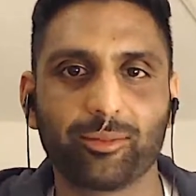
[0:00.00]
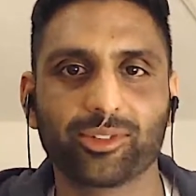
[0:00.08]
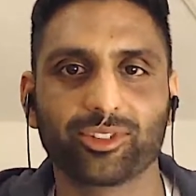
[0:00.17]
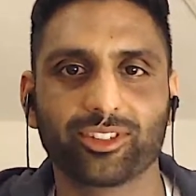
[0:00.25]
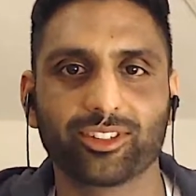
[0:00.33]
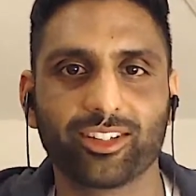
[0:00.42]
bit of
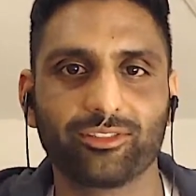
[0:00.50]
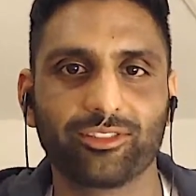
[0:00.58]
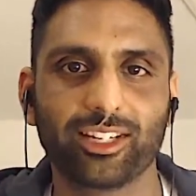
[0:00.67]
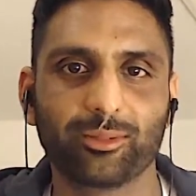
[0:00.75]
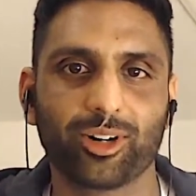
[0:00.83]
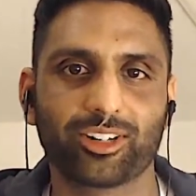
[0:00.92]
Amazon
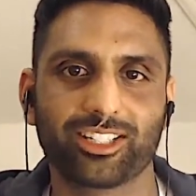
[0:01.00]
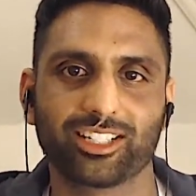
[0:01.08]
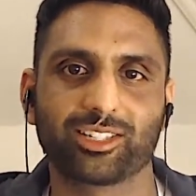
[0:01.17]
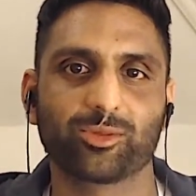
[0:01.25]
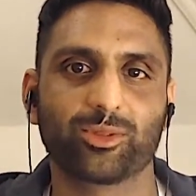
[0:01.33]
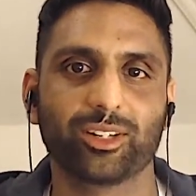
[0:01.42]
affiliate
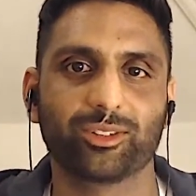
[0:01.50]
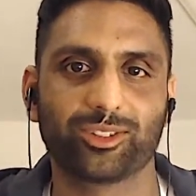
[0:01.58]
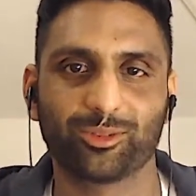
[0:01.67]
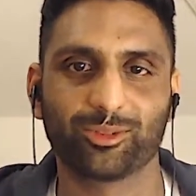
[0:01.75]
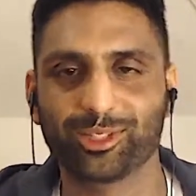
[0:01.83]
marketing as well.